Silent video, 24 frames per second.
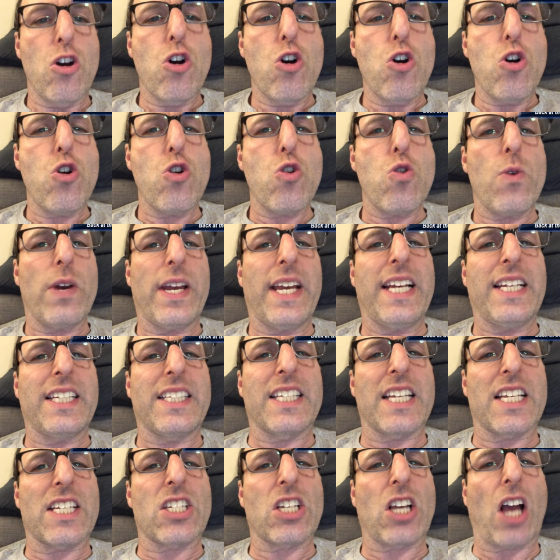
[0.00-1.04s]
Who is
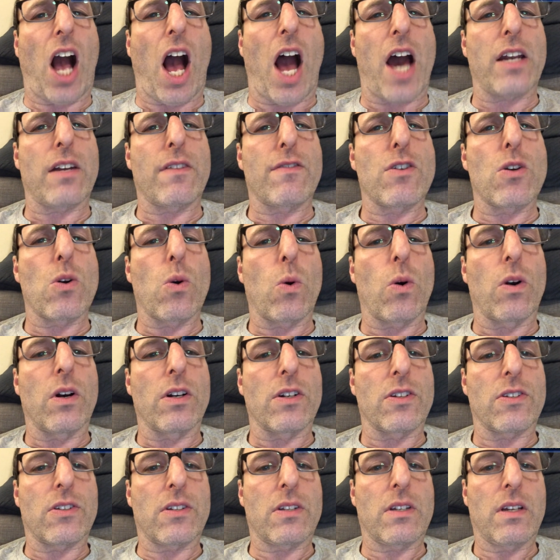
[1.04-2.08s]
this God of
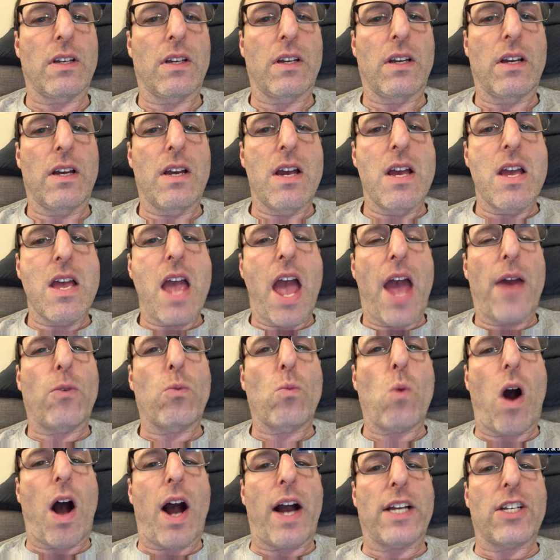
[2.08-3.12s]
yours? And
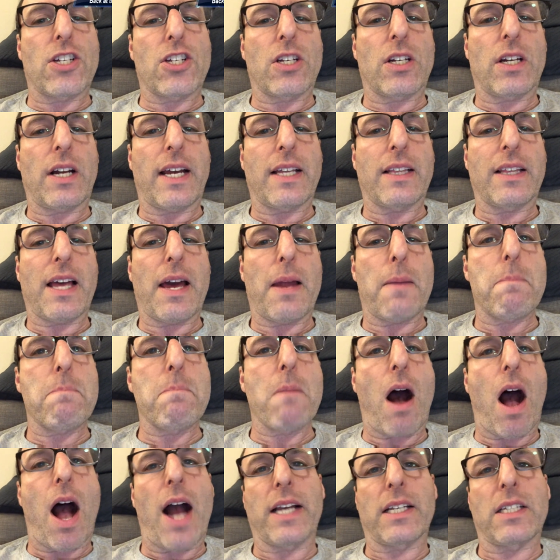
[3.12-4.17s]
why should I let
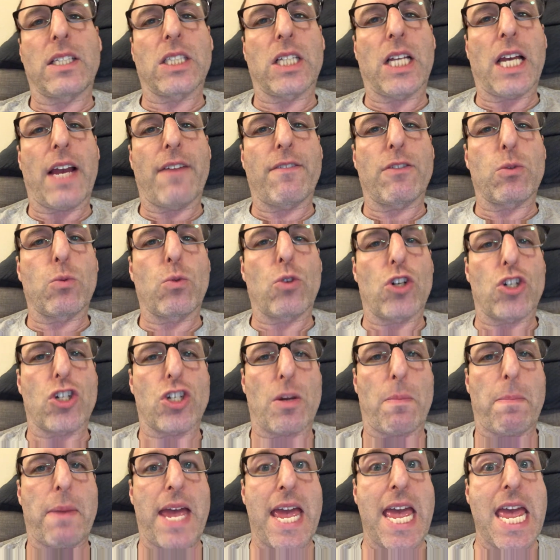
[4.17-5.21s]
my slaves
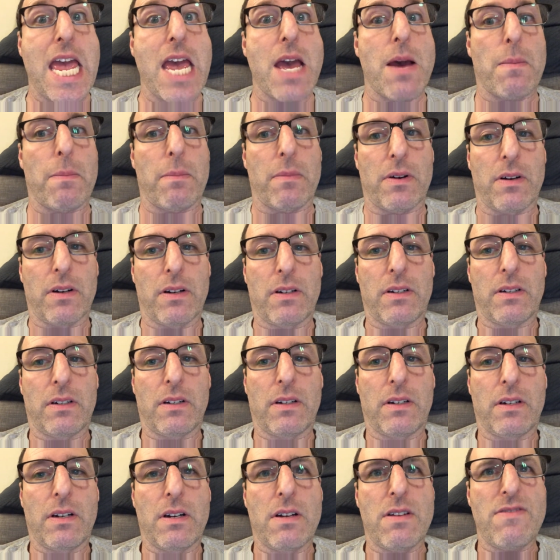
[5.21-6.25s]
worship him?
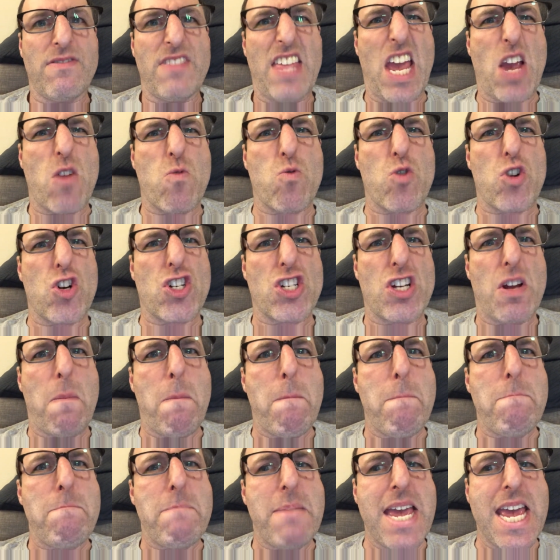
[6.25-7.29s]
They worship
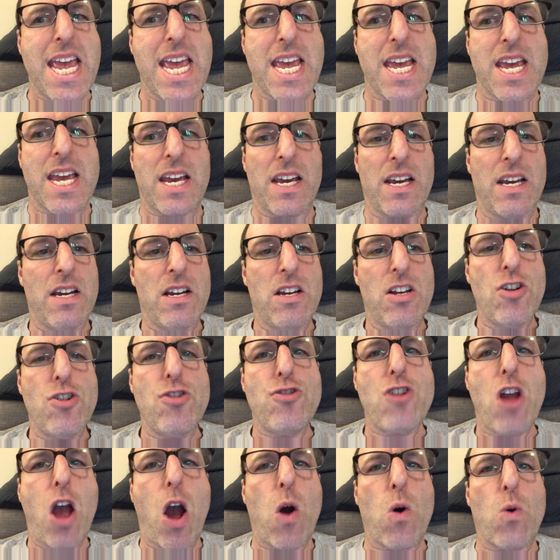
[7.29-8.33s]
me!
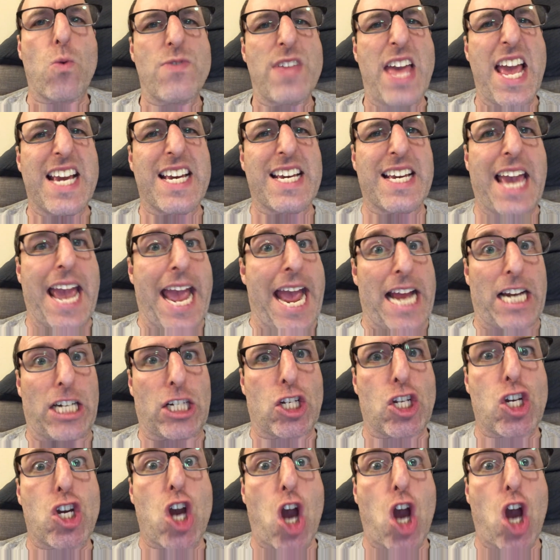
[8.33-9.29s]
No, they can't